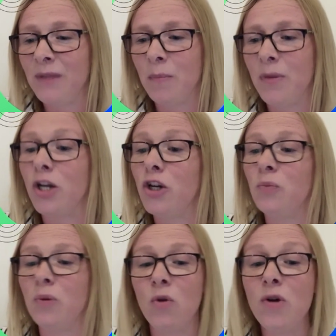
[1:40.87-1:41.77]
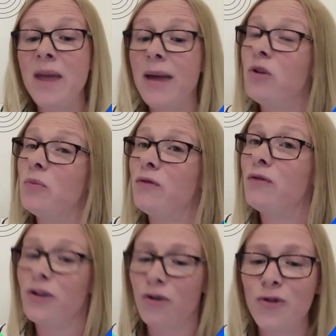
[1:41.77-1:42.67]
but it could be more memorable for
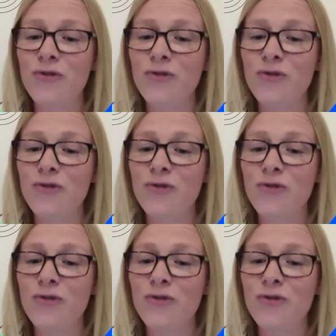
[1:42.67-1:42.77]
the wrong